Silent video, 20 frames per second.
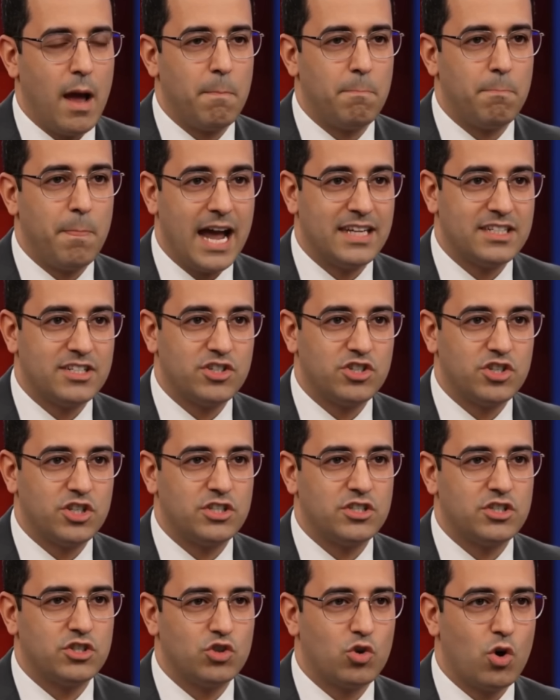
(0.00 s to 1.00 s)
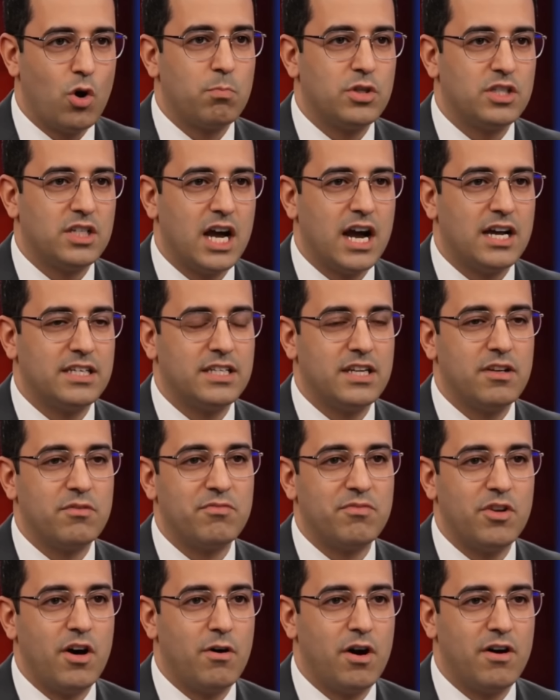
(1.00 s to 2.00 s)
Passengers, traumatized and
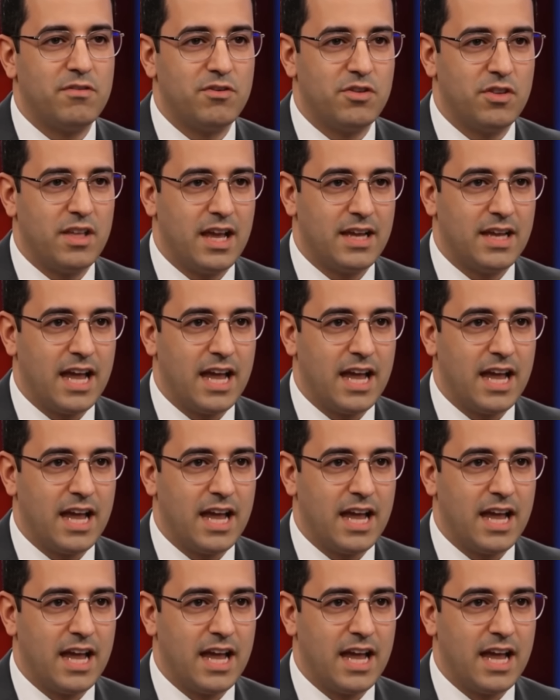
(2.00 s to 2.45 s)
fearing for their